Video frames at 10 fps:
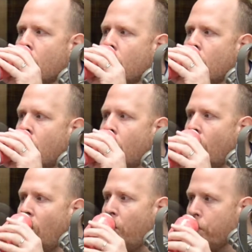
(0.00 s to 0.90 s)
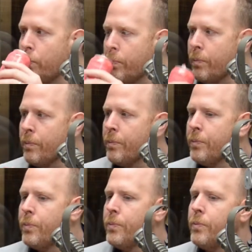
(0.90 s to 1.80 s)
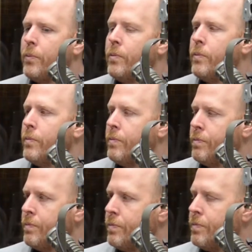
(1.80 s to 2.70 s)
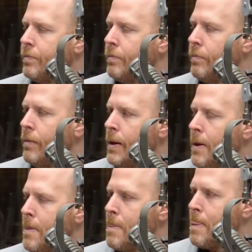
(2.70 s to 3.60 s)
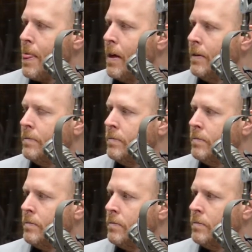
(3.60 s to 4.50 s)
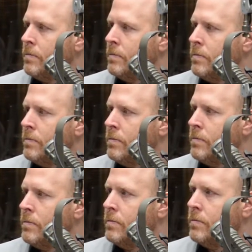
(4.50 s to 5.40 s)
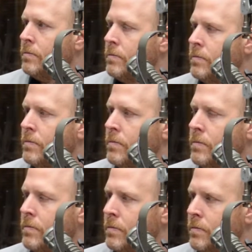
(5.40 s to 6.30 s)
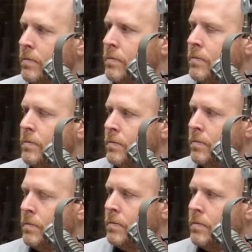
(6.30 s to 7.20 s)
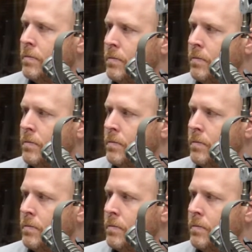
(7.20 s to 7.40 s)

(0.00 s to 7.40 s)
No words are spoken by the person on screen.